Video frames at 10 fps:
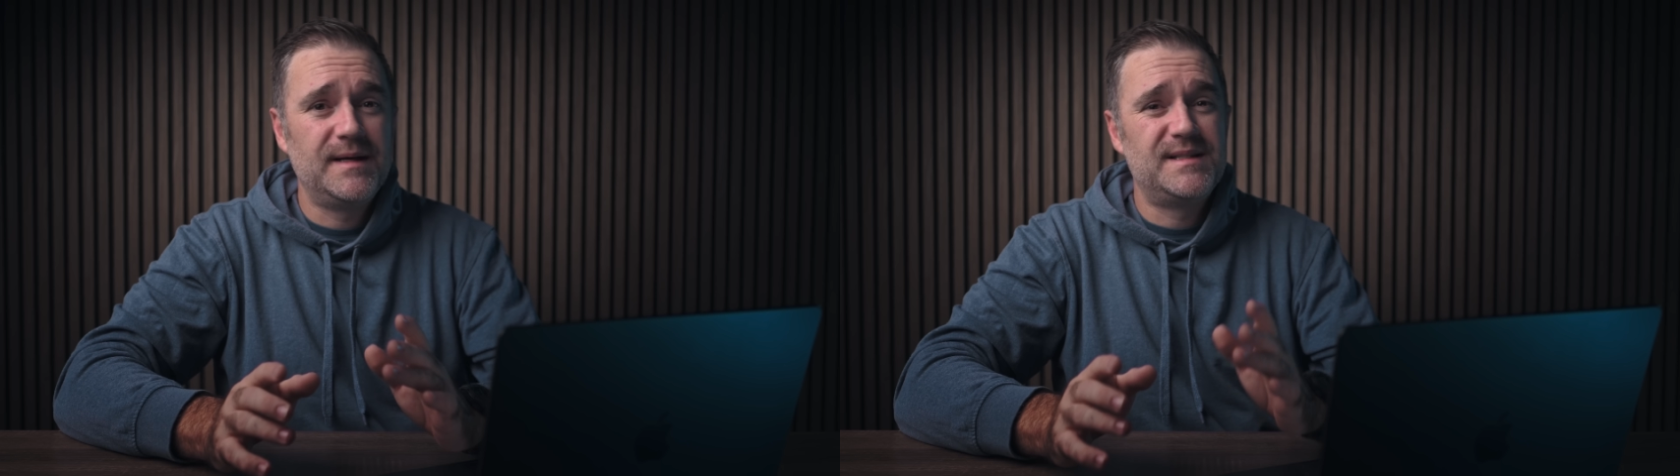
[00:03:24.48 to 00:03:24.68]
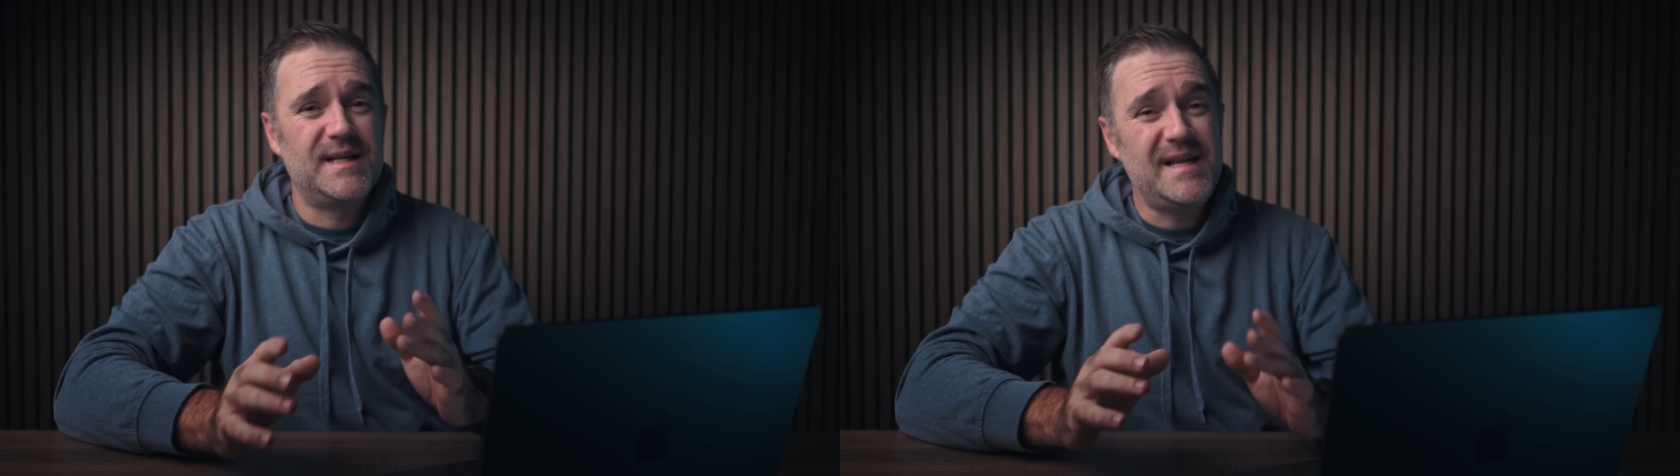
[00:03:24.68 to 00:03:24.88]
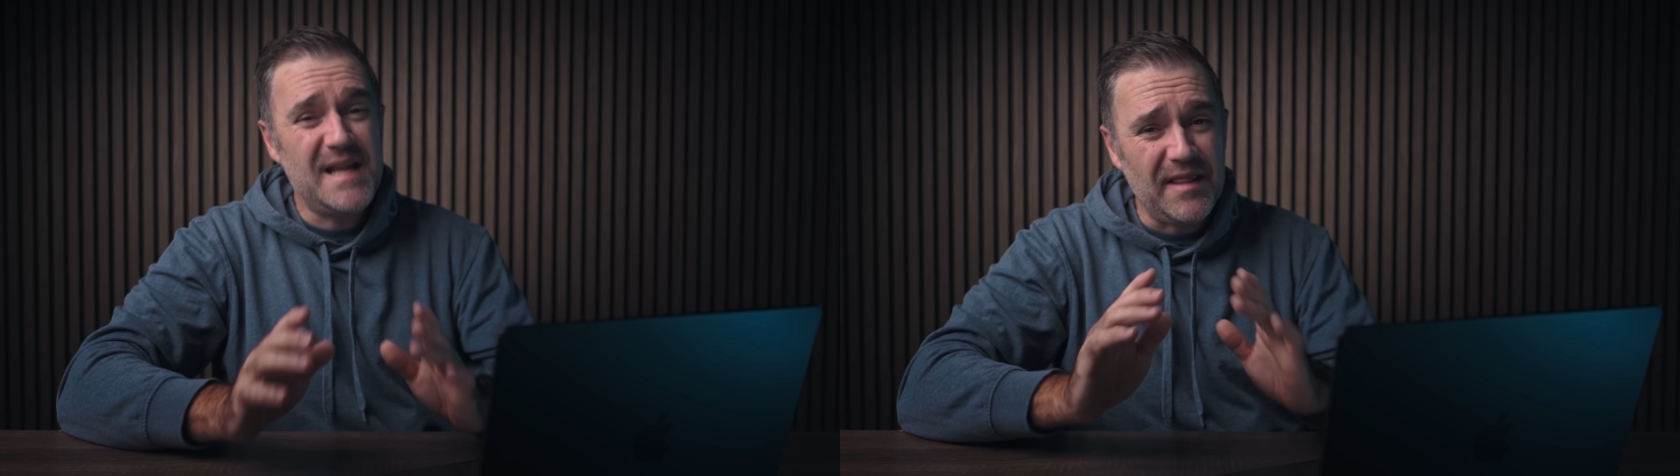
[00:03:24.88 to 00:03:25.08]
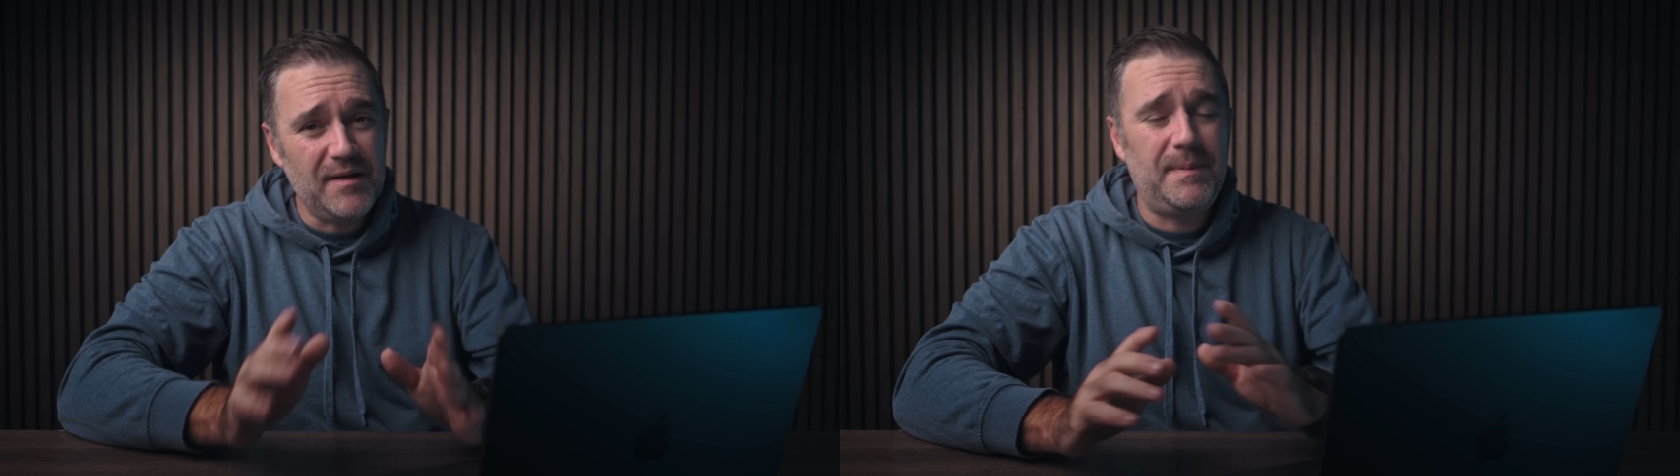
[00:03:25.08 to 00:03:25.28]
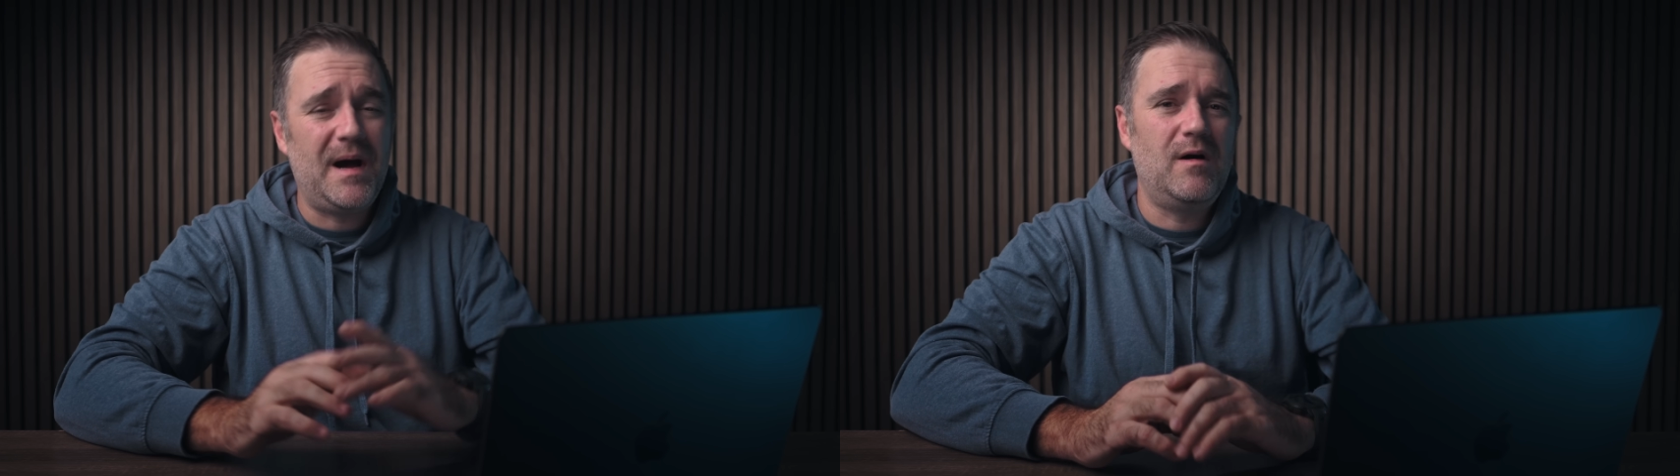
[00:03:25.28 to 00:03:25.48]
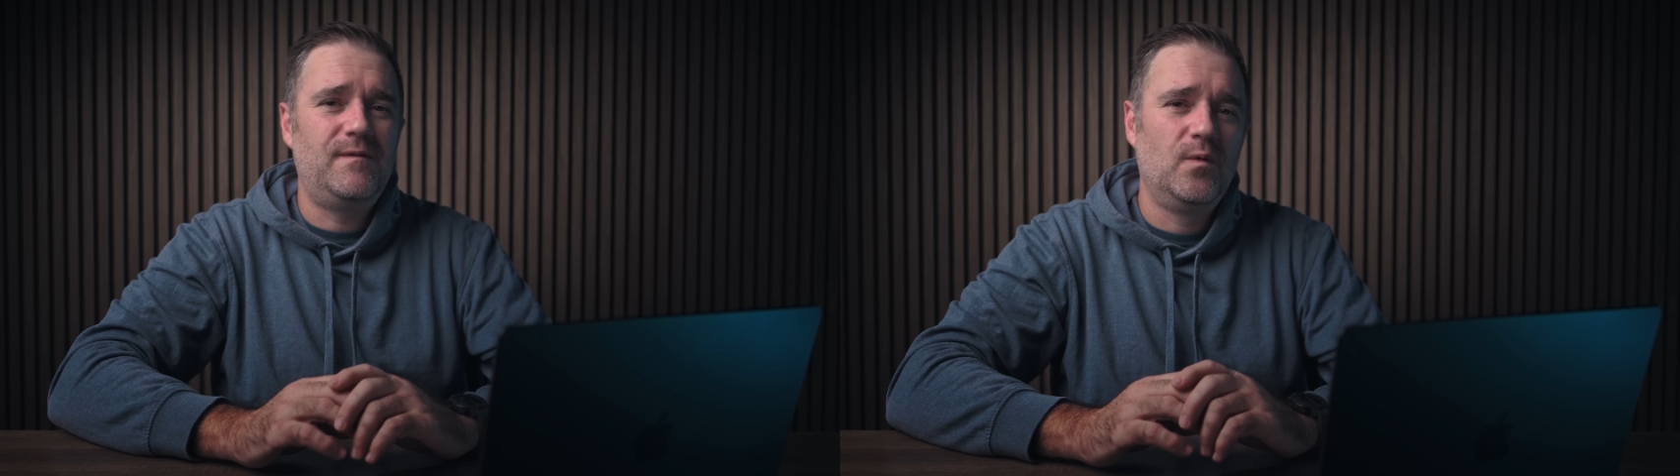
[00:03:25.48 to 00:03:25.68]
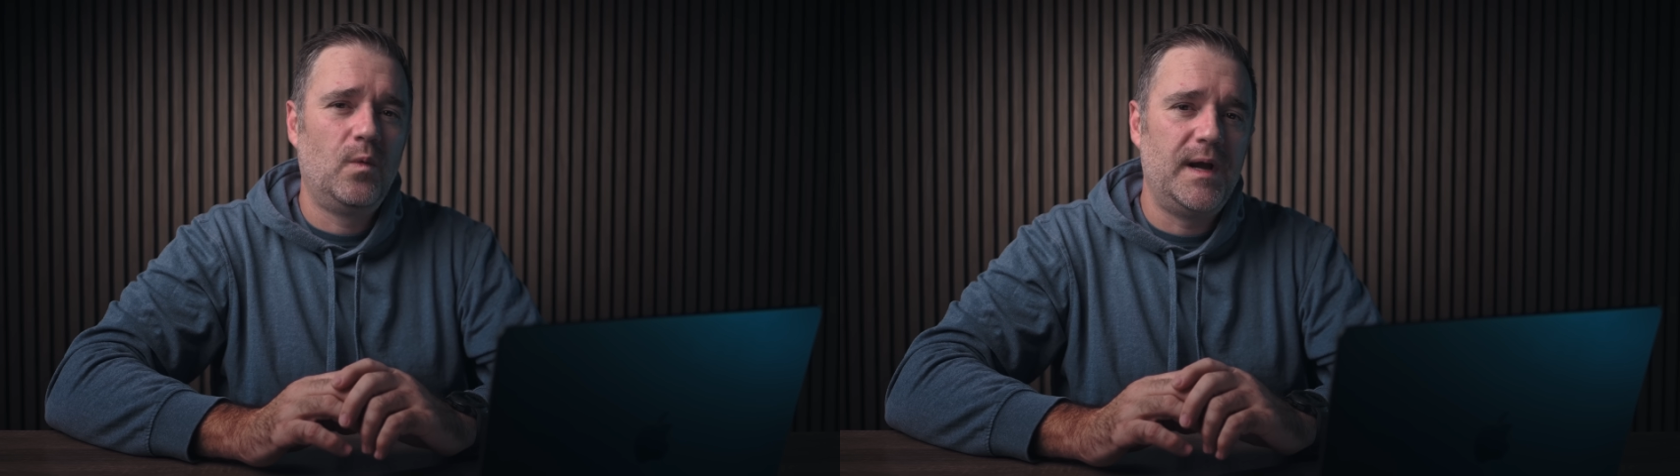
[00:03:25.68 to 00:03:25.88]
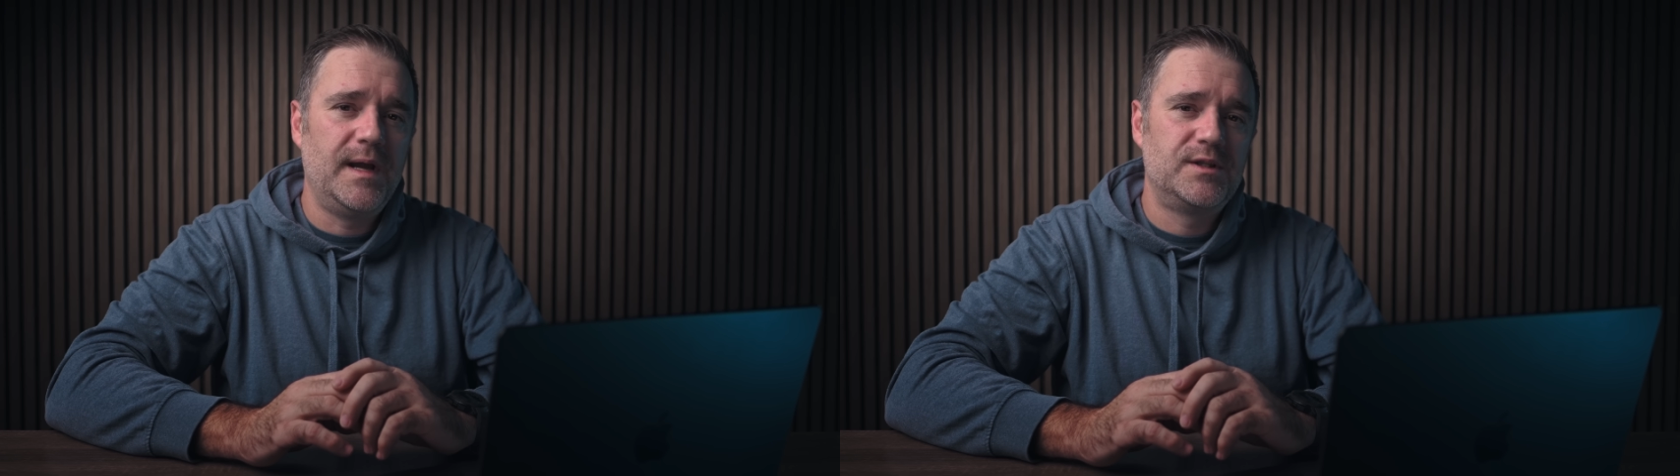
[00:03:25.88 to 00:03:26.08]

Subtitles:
is another powerful way